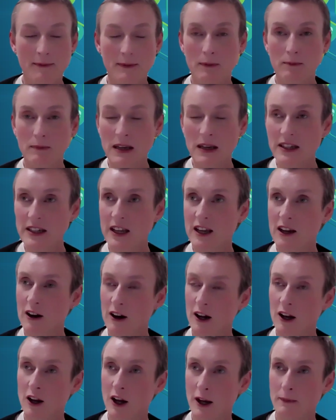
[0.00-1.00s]
meeting our
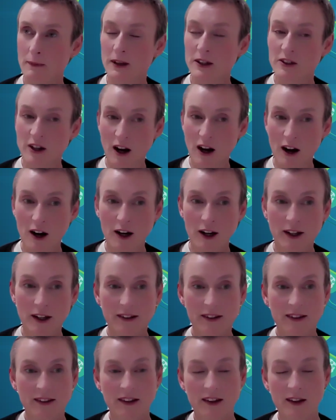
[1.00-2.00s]
climate targets,